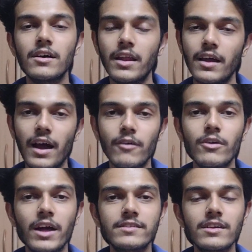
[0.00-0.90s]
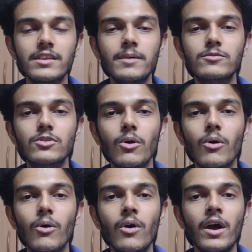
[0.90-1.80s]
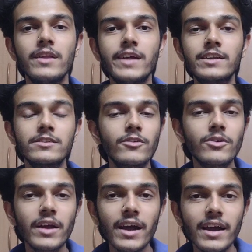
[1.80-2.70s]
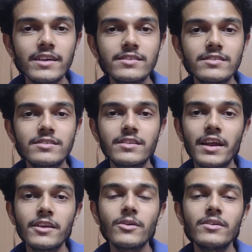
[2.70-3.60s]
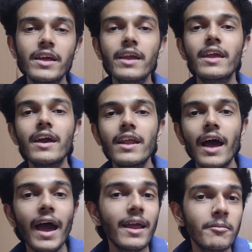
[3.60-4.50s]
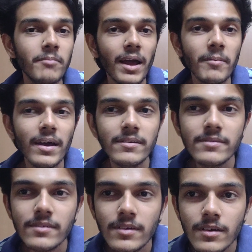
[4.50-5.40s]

Like I would answer them. So that is for today, guys. Stay tuned, take care, and bye bye.